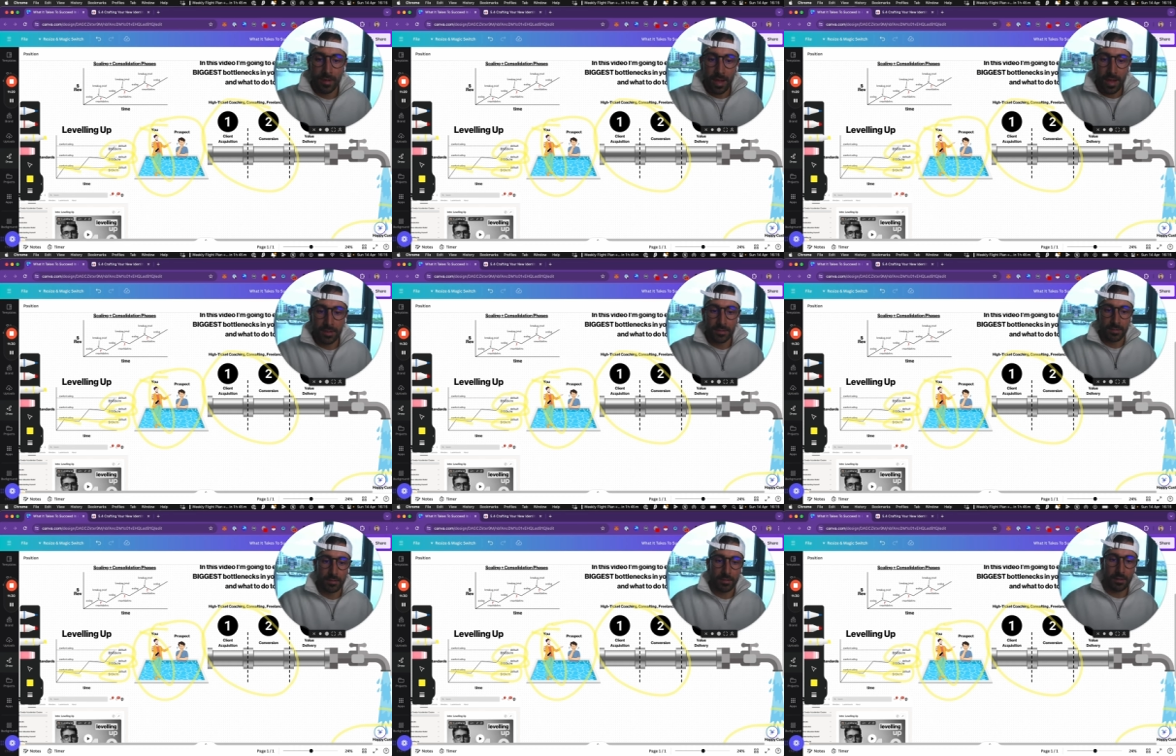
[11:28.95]

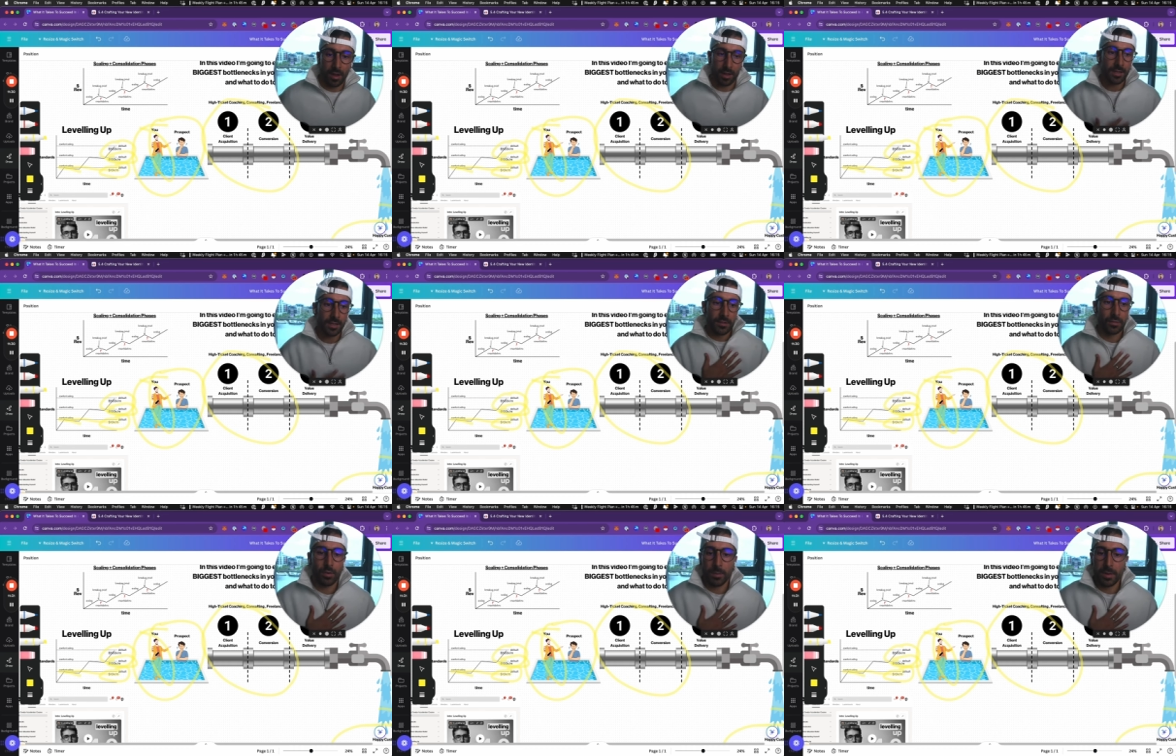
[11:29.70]
And I can
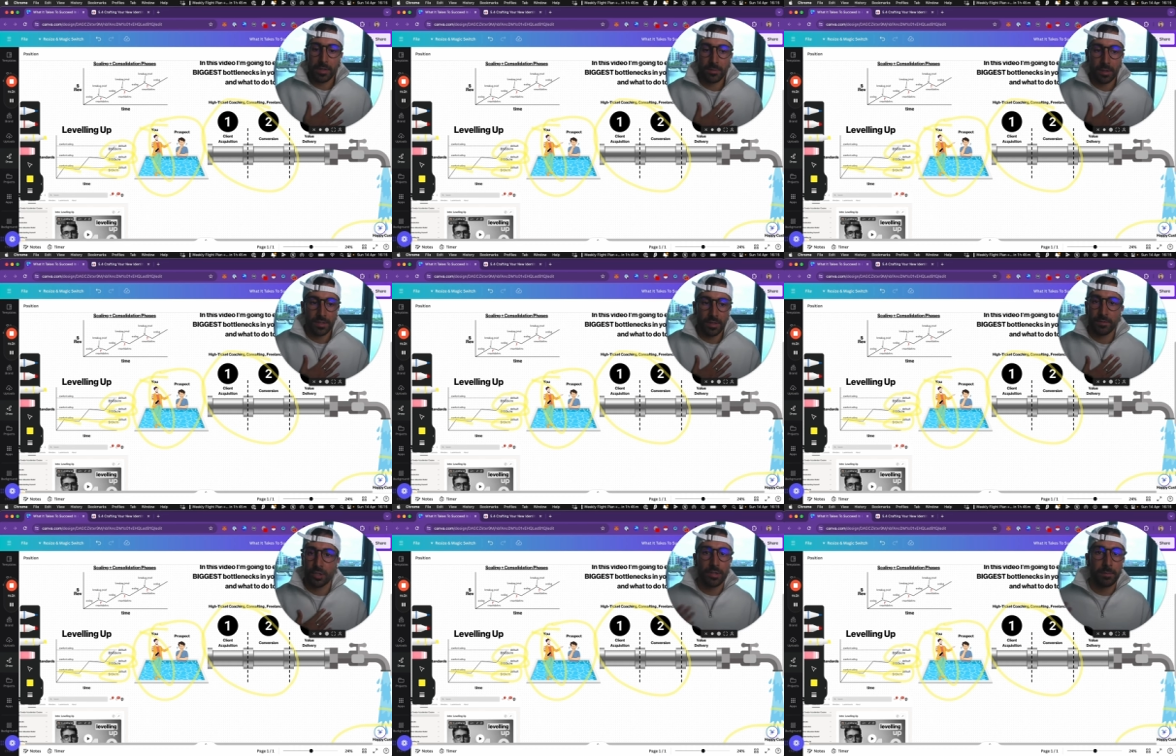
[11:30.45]
talk about this because
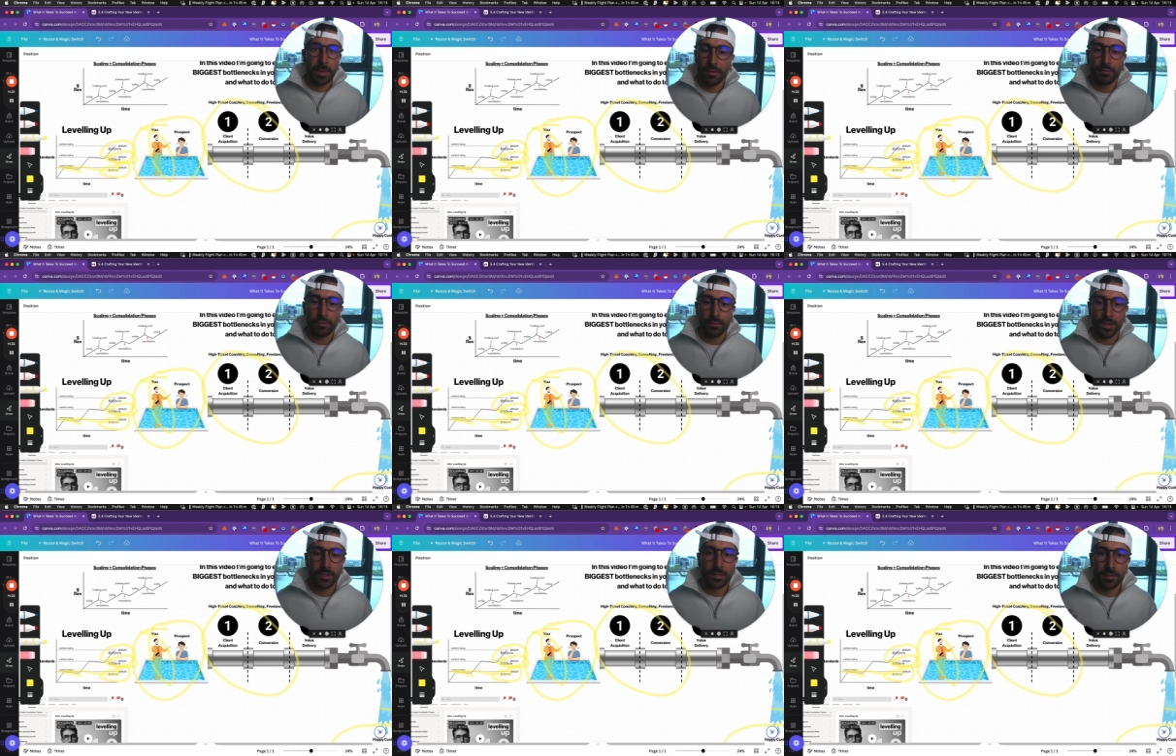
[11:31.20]
I've just been through
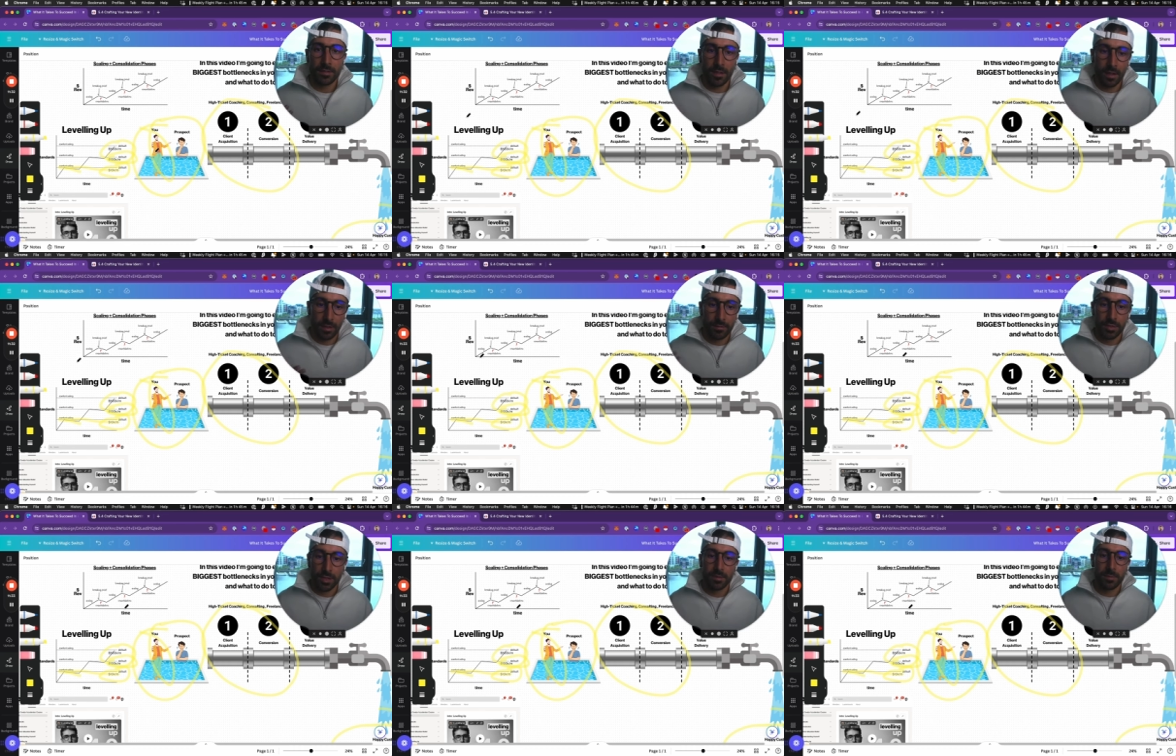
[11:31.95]
this. I've
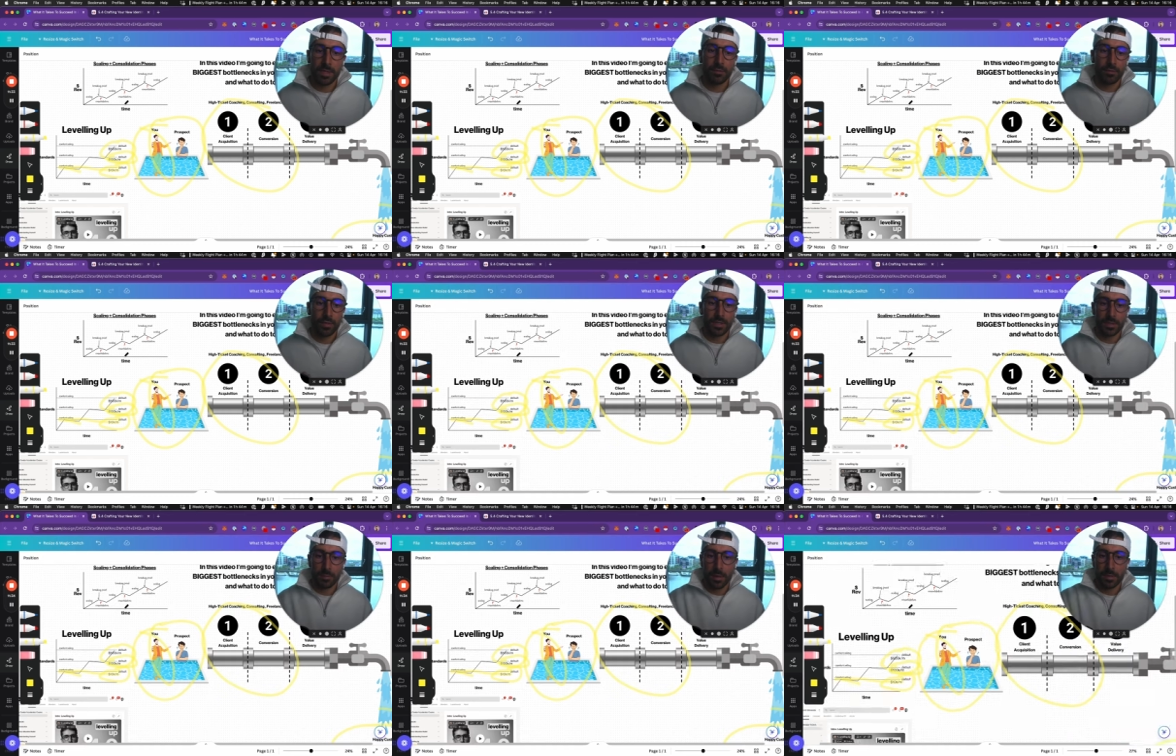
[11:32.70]
just been through
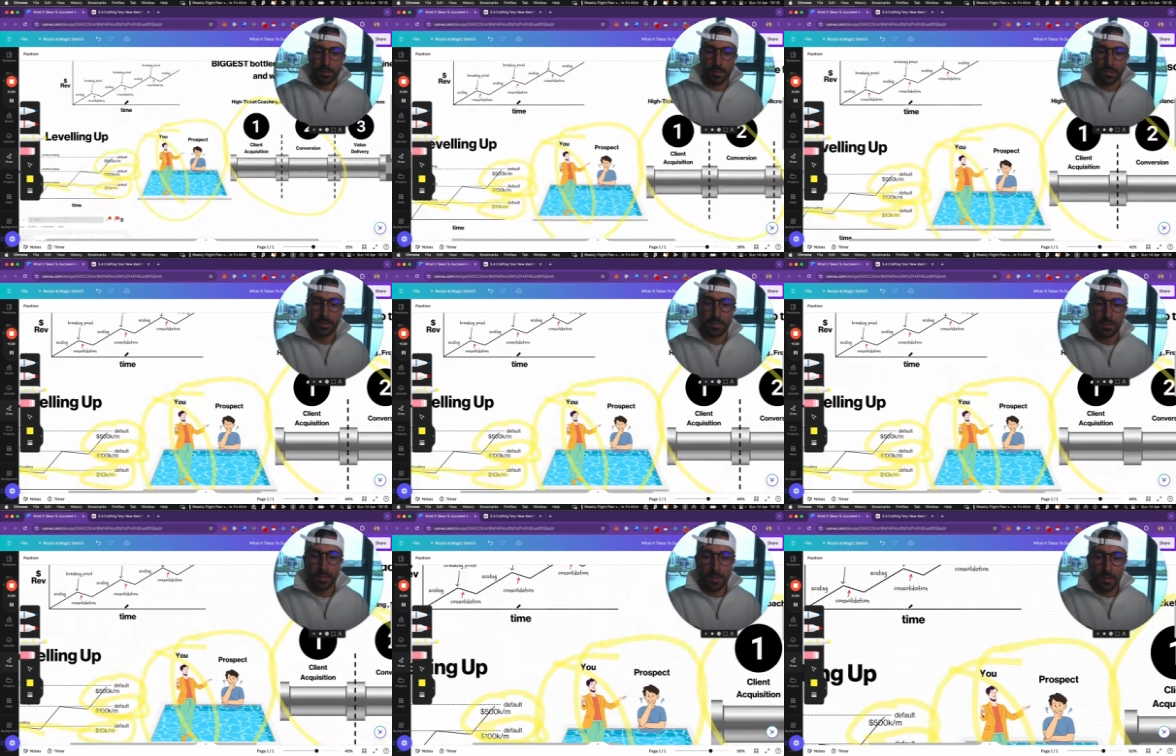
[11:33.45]
this in my business.
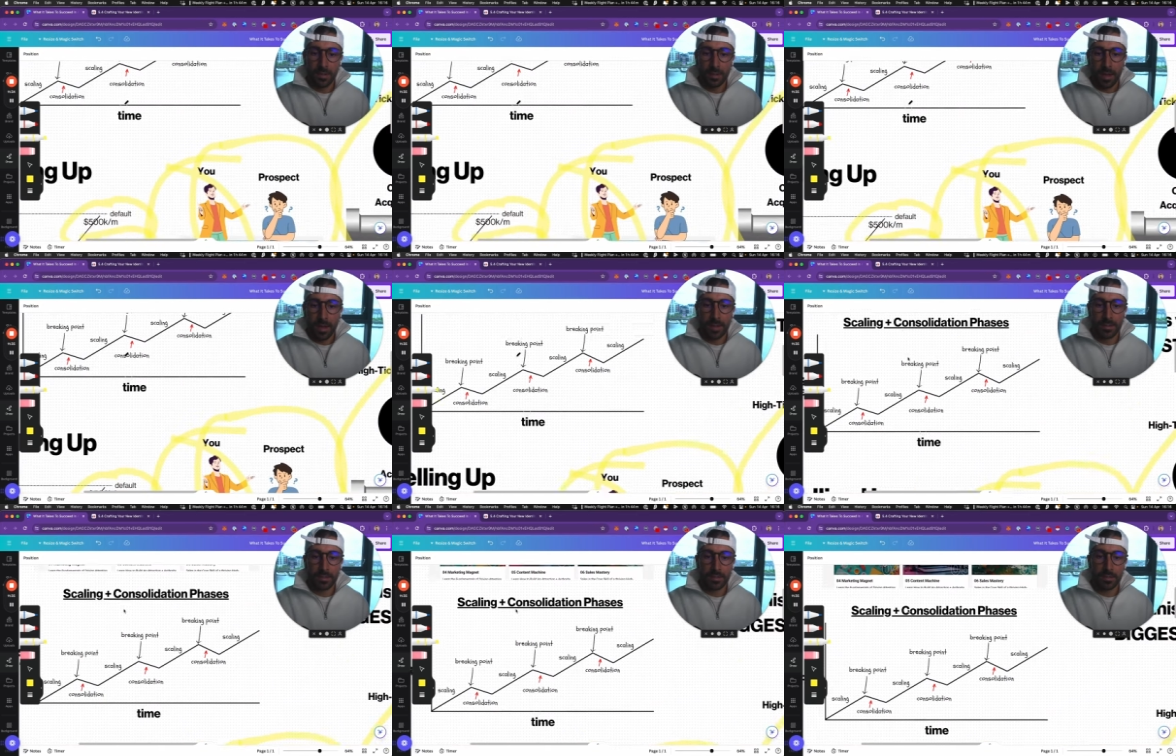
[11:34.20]

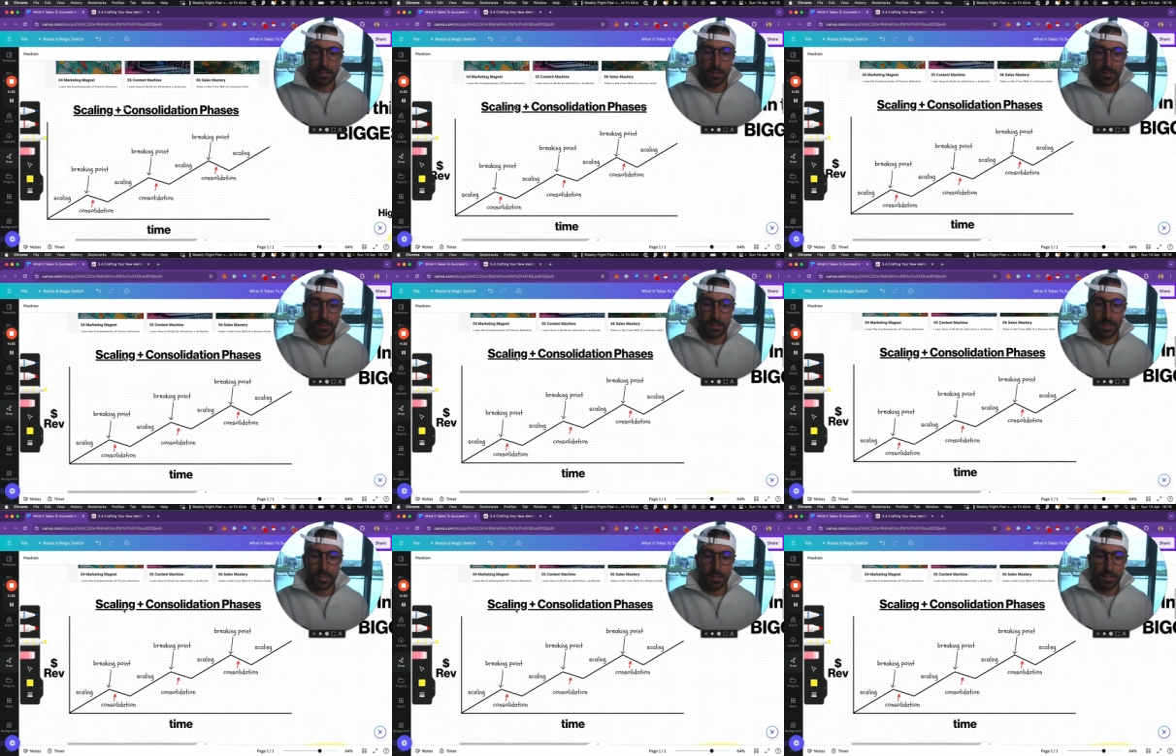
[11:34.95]
And
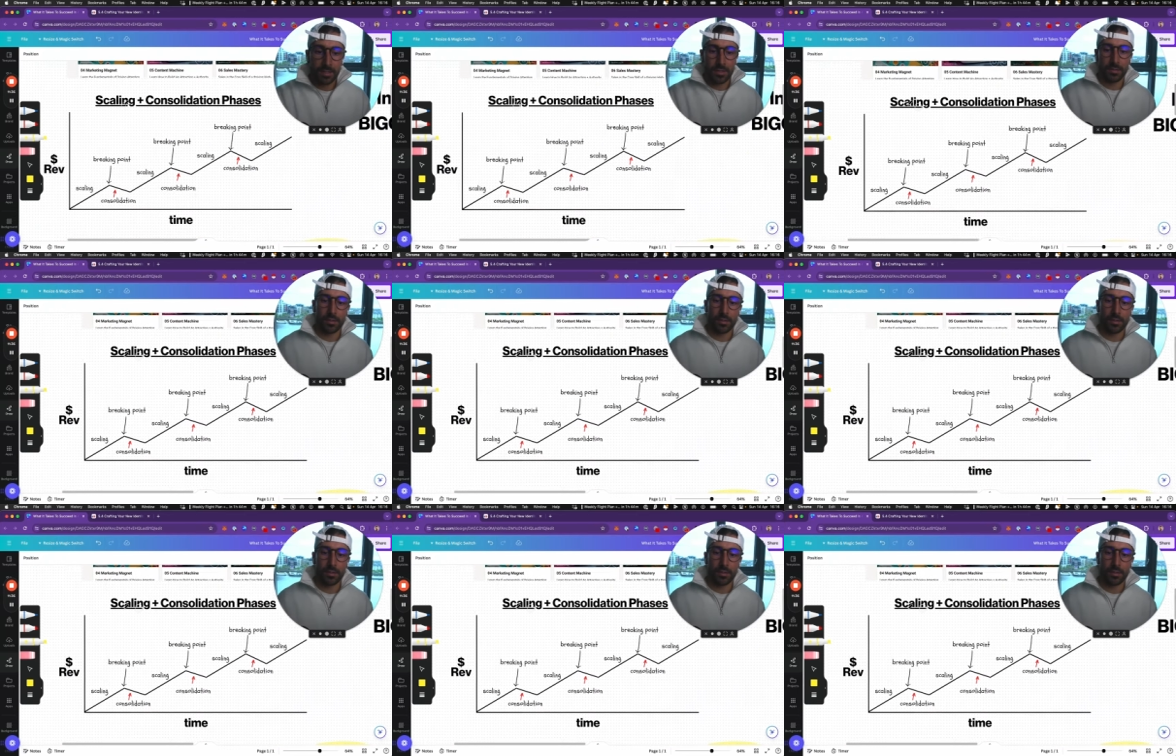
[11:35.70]
this is